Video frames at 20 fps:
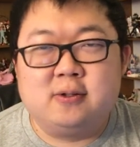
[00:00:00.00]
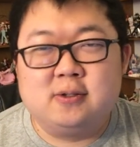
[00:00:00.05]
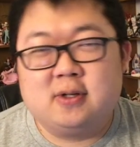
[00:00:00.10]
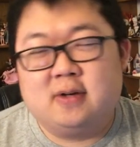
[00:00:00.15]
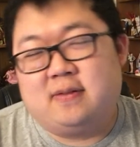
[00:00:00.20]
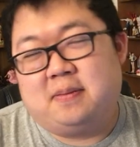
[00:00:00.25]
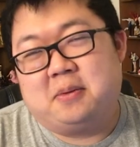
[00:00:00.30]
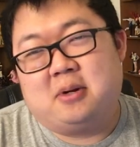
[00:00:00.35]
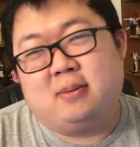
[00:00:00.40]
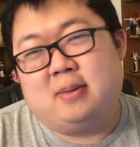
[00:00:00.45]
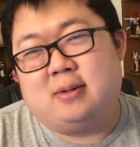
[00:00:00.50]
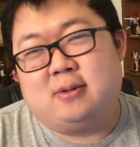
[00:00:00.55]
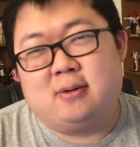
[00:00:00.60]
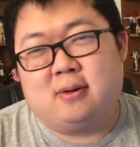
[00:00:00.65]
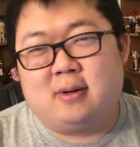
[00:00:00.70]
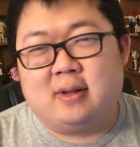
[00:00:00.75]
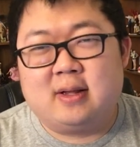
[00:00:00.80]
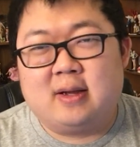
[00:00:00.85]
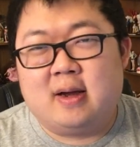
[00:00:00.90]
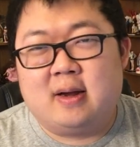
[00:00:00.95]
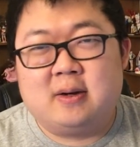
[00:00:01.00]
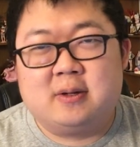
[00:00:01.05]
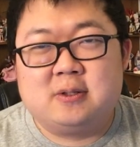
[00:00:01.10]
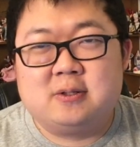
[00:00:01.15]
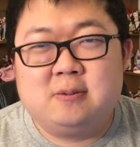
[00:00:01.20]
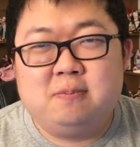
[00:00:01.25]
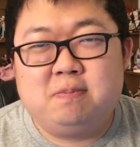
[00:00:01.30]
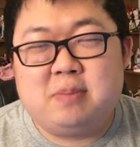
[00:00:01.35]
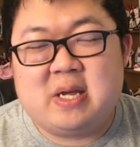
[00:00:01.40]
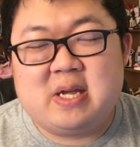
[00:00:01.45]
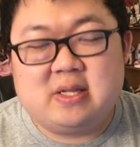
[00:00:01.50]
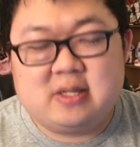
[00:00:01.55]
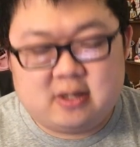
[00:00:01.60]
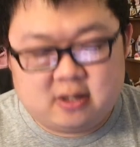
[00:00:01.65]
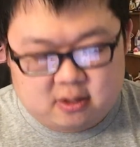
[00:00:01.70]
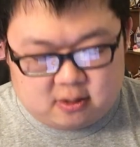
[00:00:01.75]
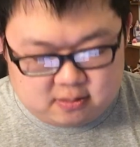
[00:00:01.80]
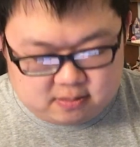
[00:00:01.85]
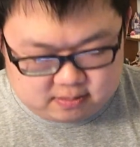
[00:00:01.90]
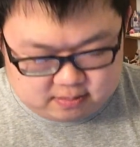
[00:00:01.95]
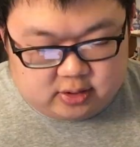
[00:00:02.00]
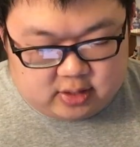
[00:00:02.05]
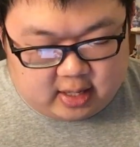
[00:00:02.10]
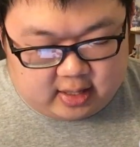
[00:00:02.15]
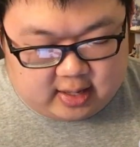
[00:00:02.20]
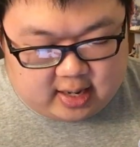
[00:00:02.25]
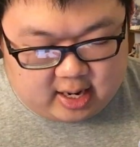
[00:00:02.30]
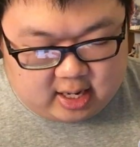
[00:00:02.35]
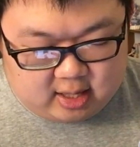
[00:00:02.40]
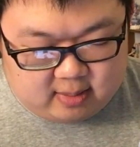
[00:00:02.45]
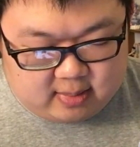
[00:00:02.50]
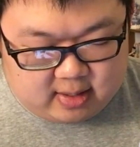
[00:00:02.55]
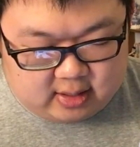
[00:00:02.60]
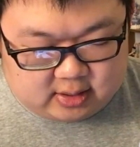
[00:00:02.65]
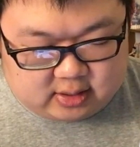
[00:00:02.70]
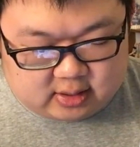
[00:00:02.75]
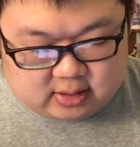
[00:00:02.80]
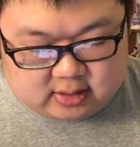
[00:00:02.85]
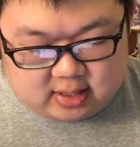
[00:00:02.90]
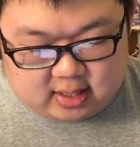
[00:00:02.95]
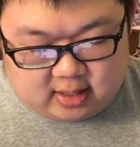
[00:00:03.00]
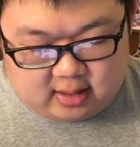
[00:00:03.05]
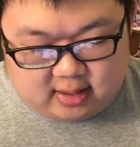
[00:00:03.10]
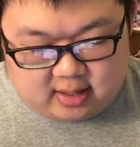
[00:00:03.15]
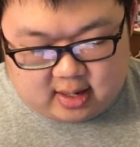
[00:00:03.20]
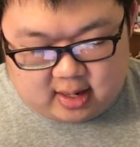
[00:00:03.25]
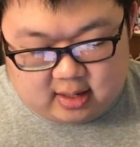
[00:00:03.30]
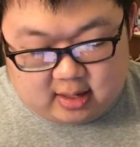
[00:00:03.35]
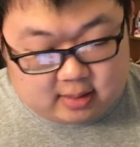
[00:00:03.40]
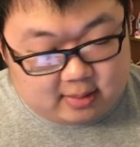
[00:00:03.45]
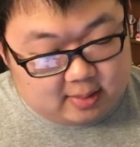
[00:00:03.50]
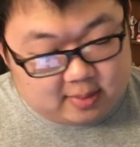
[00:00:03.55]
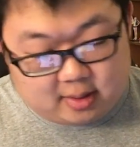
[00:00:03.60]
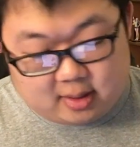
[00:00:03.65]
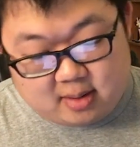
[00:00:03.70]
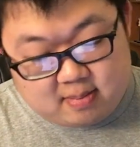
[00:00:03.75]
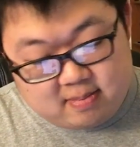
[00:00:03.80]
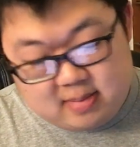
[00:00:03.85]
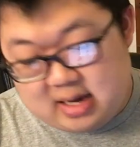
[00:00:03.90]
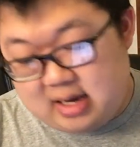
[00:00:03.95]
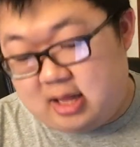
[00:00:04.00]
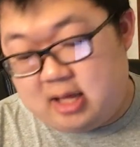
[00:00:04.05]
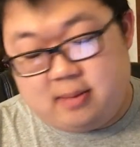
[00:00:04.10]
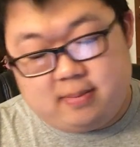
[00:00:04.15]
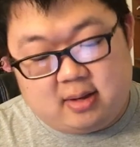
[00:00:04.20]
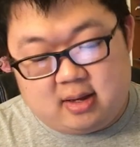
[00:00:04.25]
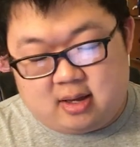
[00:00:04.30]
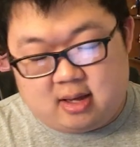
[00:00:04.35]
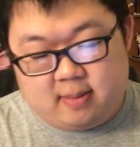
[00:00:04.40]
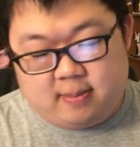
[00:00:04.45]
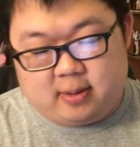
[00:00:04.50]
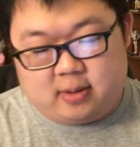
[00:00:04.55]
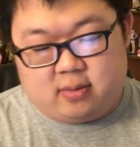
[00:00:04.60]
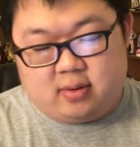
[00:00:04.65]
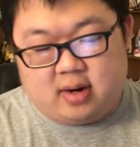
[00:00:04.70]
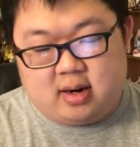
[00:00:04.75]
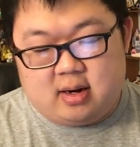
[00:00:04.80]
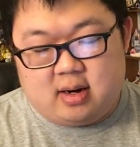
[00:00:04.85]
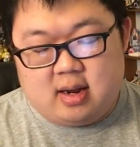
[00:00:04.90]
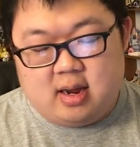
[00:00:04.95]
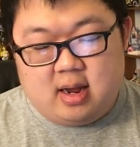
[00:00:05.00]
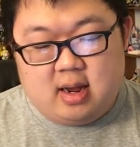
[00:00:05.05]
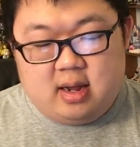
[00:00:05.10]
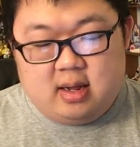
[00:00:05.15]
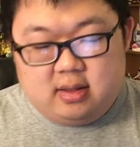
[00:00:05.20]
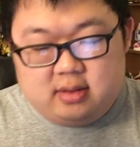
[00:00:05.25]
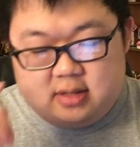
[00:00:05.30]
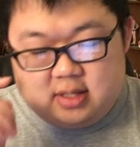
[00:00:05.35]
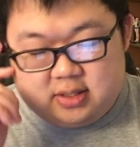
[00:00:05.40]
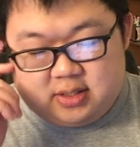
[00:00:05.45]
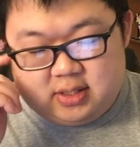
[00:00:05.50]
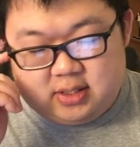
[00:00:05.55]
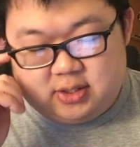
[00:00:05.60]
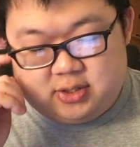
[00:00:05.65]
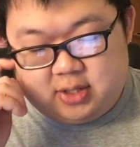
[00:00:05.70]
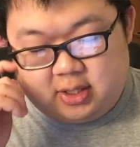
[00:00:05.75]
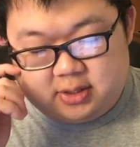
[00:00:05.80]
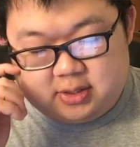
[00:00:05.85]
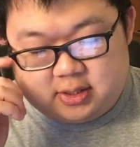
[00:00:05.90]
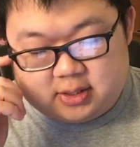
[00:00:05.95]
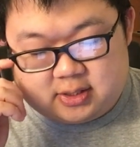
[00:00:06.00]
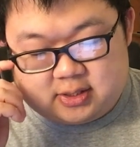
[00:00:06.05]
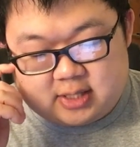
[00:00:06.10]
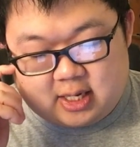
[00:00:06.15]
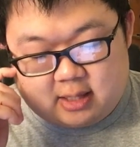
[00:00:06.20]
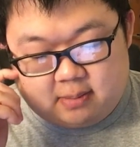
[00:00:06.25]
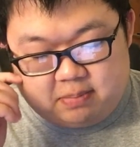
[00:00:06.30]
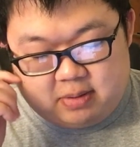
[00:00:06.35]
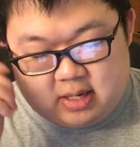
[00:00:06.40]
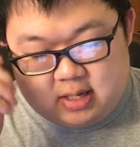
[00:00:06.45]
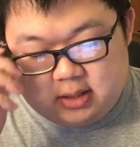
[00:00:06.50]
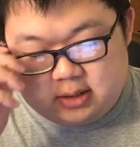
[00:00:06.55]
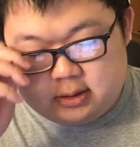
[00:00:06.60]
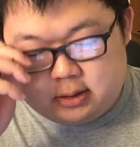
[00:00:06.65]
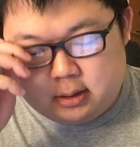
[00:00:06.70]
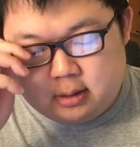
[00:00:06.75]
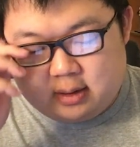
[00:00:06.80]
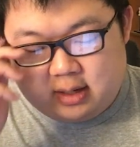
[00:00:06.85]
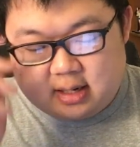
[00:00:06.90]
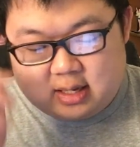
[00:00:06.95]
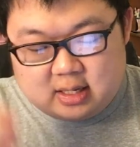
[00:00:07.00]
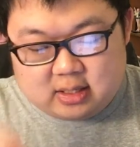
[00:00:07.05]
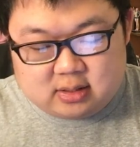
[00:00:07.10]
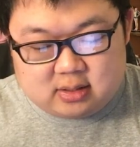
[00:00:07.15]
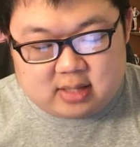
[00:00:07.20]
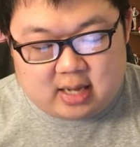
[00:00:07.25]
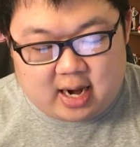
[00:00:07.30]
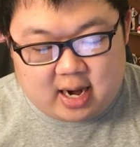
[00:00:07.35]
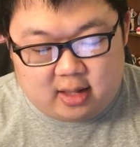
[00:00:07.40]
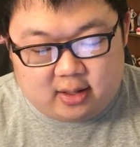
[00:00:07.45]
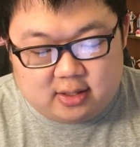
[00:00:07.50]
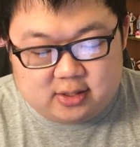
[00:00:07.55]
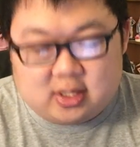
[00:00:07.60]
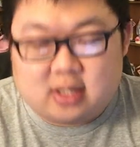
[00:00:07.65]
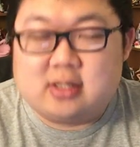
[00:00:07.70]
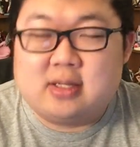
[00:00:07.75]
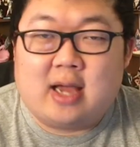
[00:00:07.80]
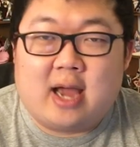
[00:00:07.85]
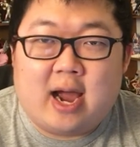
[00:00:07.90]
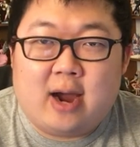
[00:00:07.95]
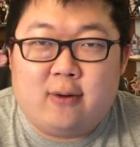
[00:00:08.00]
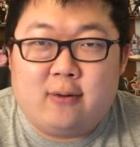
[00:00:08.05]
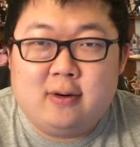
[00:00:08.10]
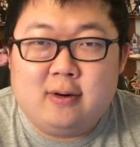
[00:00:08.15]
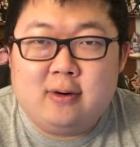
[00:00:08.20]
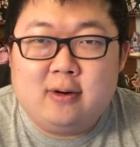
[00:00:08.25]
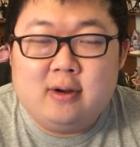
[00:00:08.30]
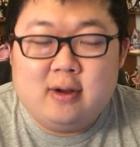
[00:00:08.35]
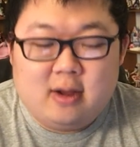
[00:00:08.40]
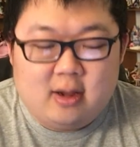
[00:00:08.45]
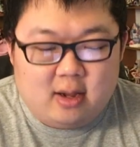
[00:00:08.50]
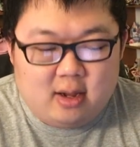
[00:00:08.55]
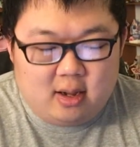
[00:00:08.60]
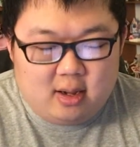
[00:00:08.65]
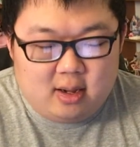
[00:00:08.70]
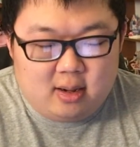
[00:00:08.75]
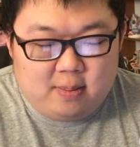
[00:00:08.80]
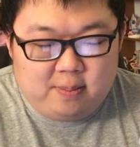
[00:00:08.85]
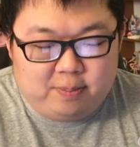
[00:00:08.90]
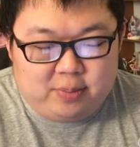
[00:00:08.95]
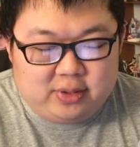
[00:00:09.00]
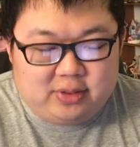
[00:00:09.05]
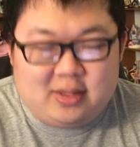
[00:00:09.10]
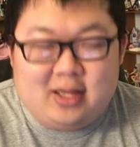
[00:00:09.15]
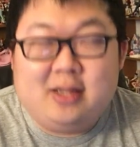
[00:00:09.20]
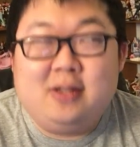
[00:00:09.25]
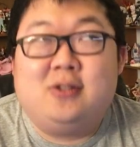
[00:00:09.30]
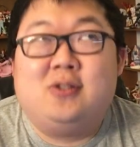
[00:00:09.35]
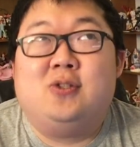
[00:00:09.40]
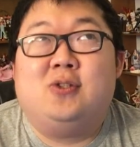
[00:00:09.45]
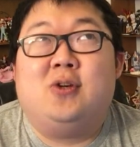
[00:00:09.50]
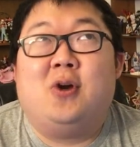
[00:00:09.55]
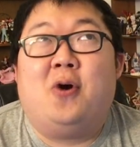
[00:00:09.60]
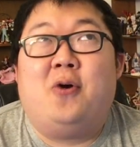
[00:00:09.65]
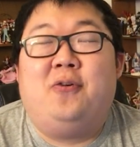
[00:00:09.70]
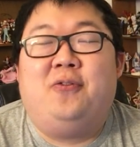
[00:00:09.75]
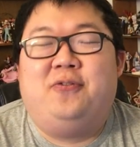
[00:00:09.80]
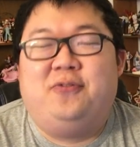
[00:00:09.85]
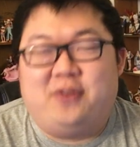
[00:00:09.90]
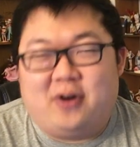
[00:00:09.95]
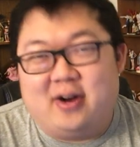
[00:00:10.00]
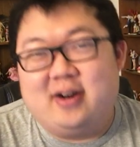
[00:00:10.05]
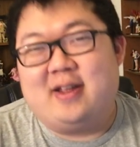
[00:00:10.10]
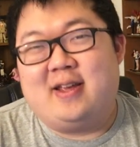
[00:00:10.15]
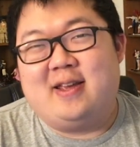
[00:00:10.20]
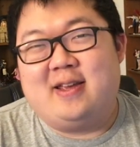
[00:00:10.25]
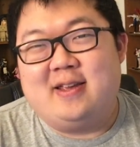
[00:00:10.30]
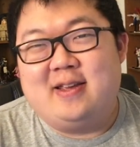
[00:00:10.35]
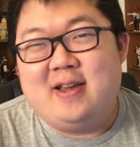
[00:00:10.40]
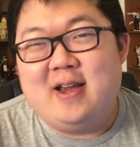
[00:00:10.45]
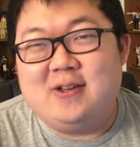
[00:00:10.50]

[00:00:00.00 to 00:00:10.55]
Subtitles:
So if I'm going to be totally honest, B tier. Gigantamax Inteleon, I'm going to immediately be a hypocrite. This is just a set piece. Like, his tail is a tower, but that's so funny.